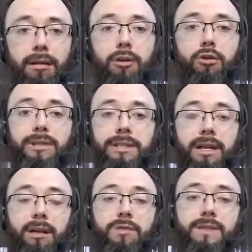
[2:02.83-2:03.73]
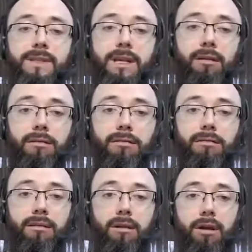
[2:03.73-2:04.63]
le tien, le sien,
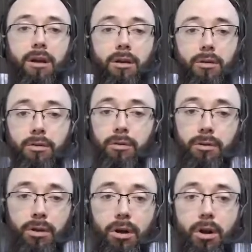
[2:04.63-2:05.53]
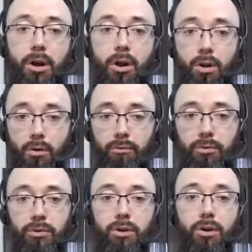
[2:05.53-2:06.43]
le nôtre, le
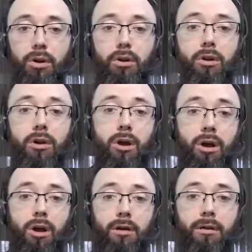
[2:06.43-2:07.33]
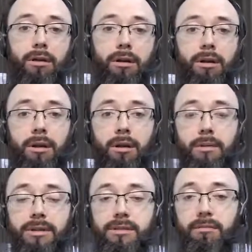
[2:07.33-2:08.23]
vôtre, le leur.
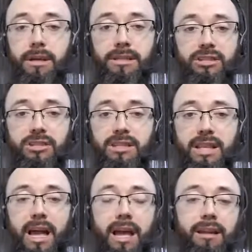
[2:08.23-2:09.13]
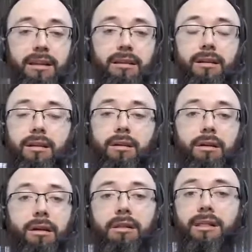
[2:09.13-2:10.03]
Because the rest is just adding
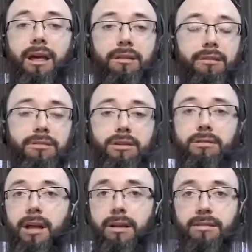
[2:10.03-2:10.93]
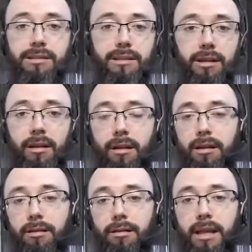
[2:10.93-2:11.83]
a letter, two letters
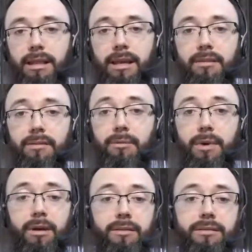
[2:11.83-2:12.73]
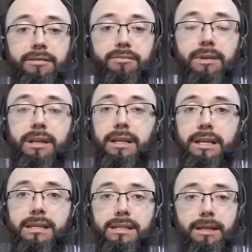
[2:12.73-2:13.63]
at the end of the word. It's really
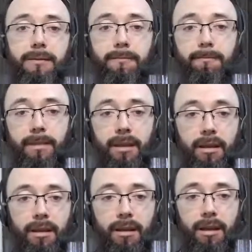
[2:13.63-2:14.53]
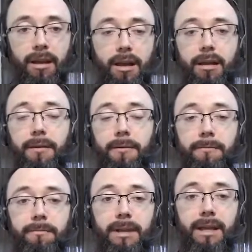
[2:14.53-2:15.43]
easy.
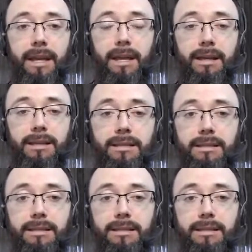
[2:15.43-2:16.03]
And